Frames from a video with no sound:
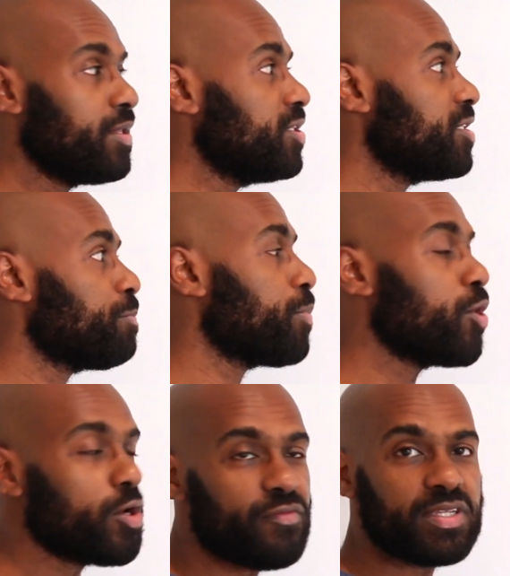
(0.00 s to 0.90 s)
this is a
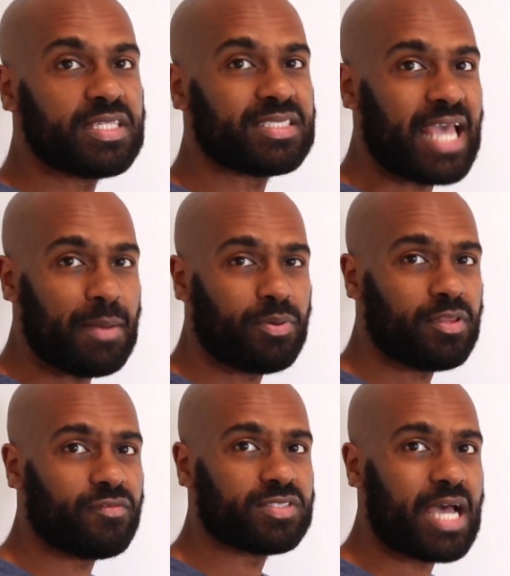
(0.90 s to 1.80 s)
perfect example
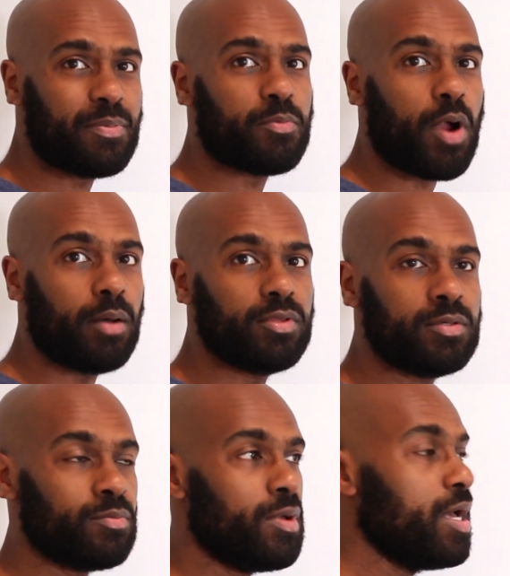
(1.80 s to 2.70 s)
of a type of
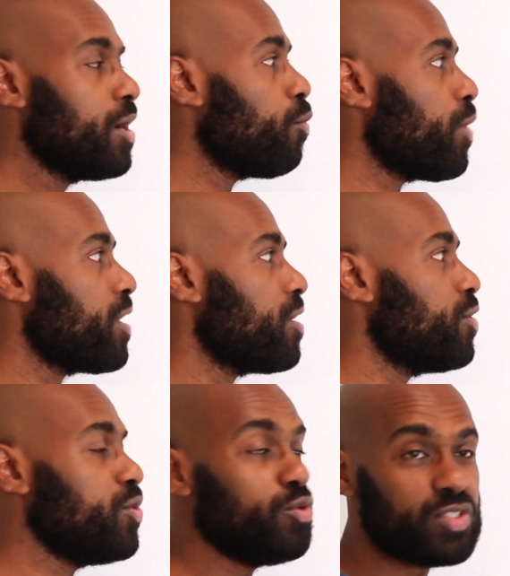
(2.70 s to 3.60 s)
problem where
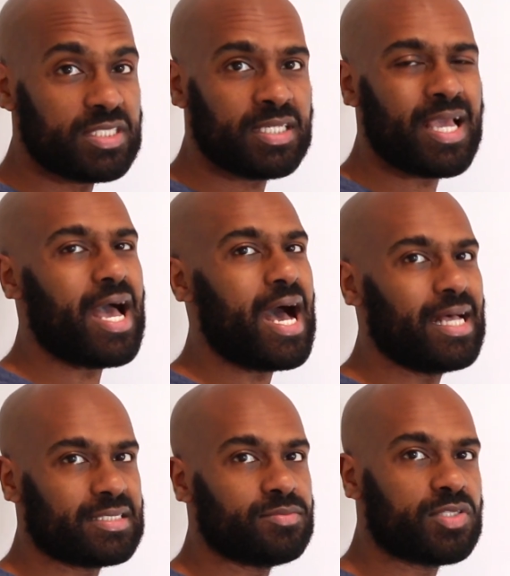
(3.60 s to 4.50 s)
using
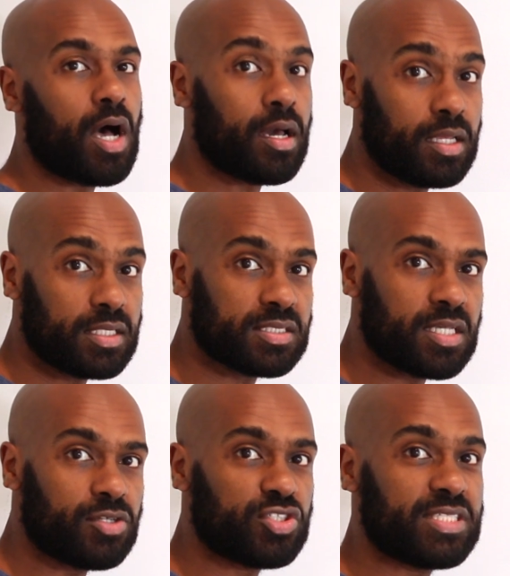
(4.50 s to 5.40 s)
asymptotics to
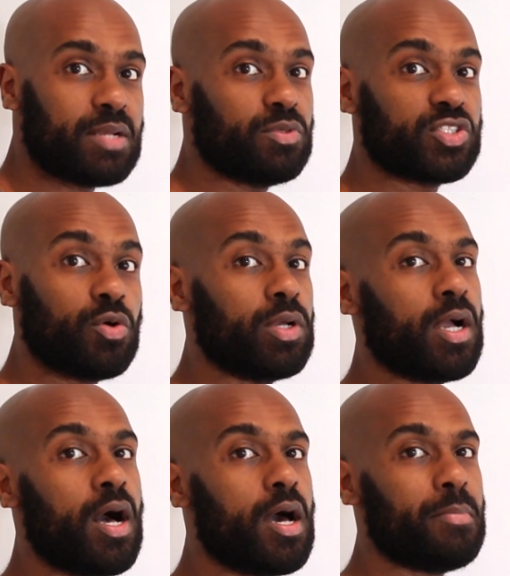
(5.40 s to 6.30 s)
understand what's going
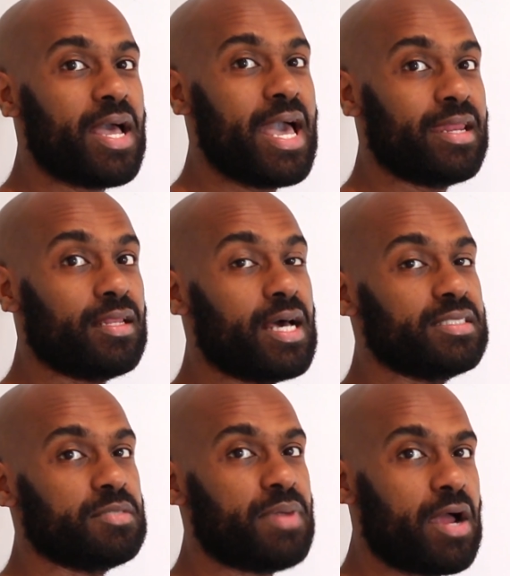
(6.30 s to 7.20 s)
on by
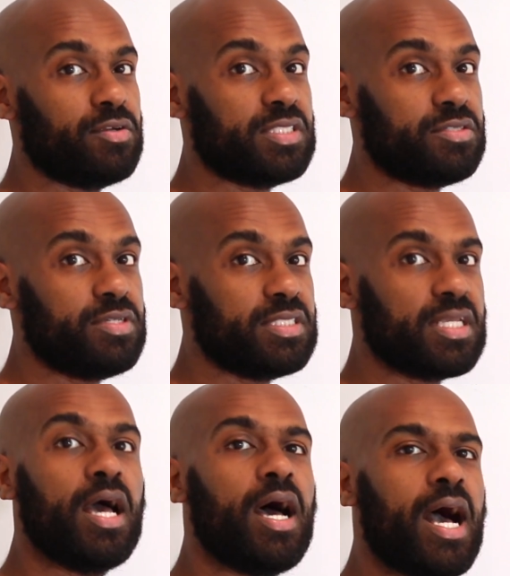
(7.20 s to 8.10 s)
analyzing power
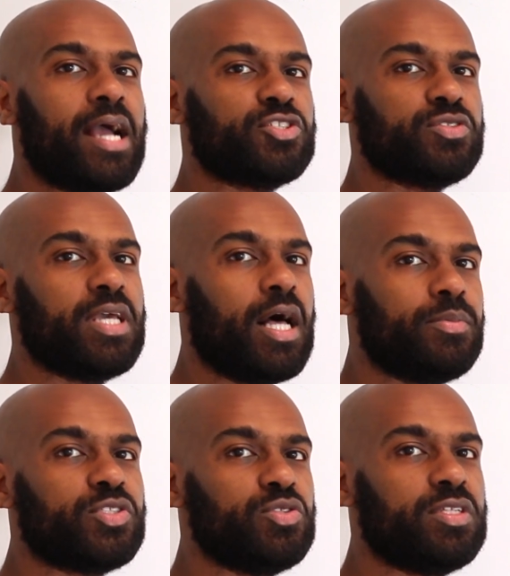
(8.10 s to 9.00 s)
series actually
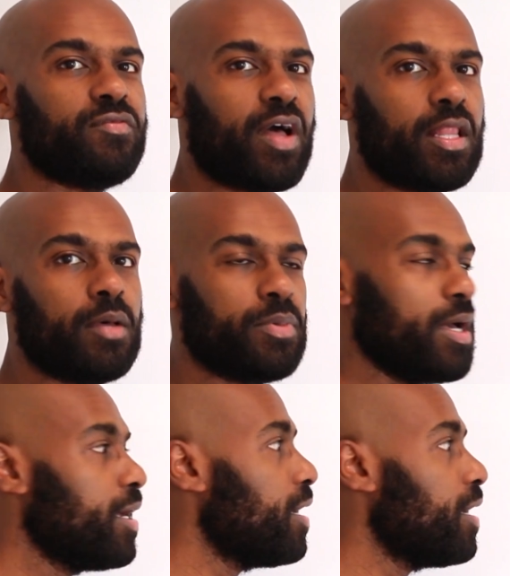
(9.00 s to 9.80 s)
helps you develop